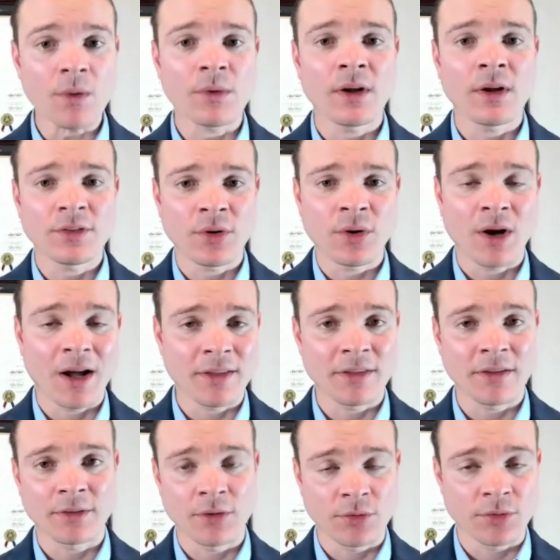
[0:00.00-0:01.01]
Okay, so I
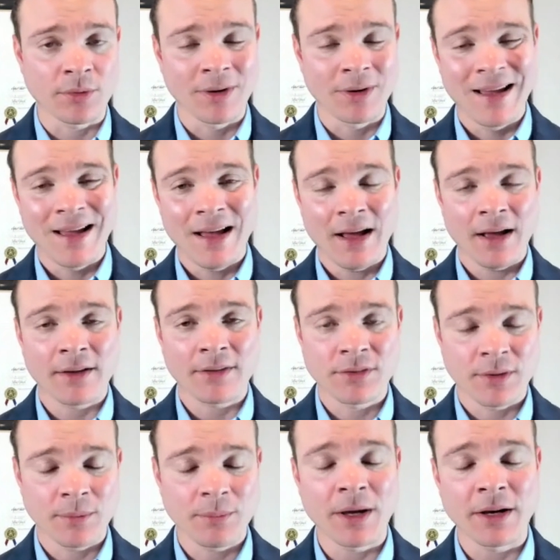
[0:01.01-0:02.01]
think those are
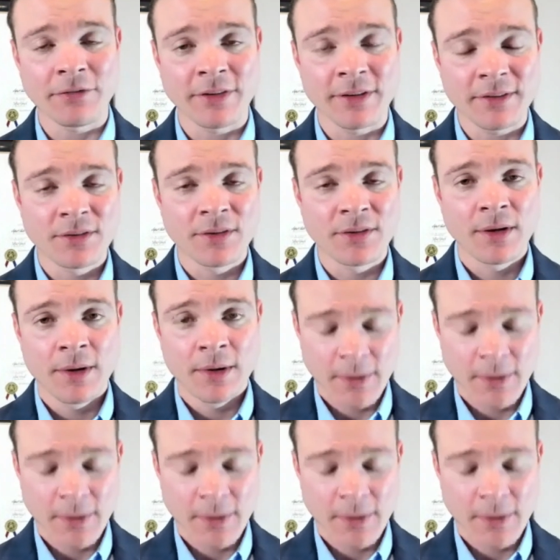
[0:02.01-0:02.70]
excellent benefits.